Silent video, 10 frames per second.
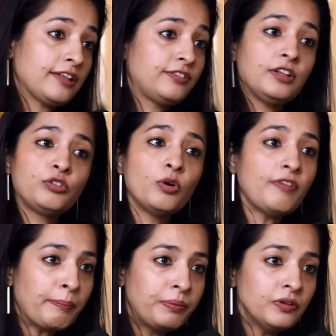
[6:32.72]
Yes, there's
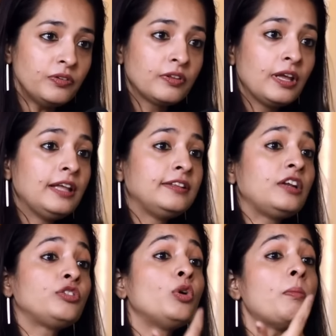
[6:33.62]
no weapons.
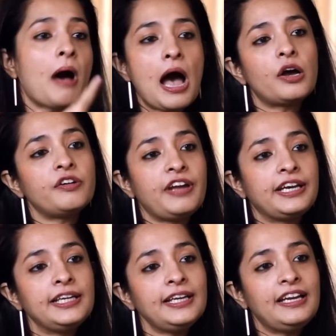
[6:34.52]
There is no mark of
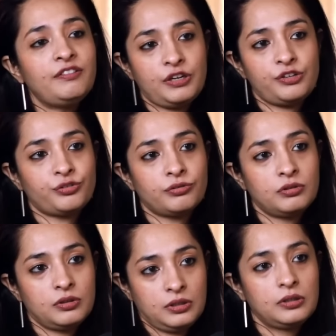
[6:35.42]
any
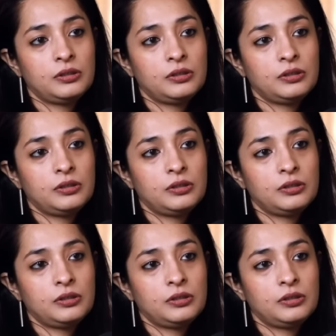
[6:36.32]
invasion.